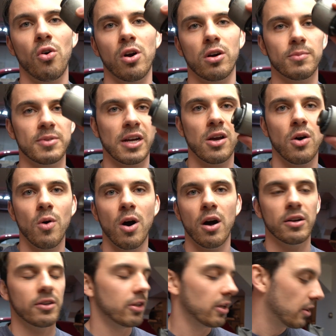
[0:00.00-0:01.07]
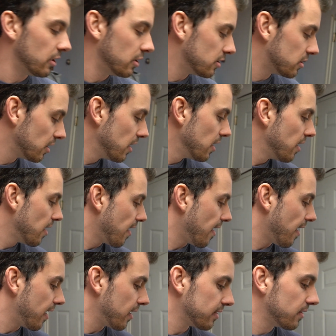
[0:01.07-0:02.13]
arms that go onto these
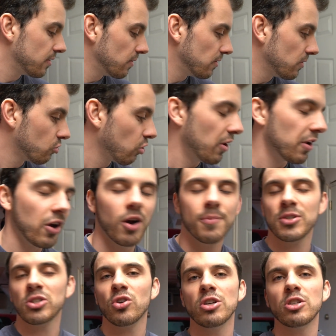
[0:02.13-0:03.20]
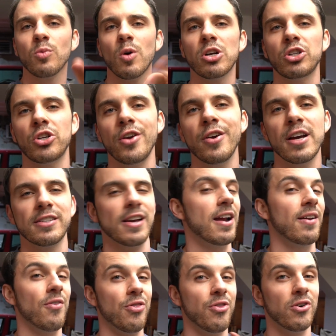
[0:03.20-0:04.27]
trailing arms. So I just wanted to show you guys kind
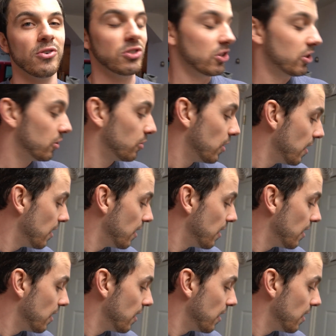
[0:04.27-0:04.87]
of those two.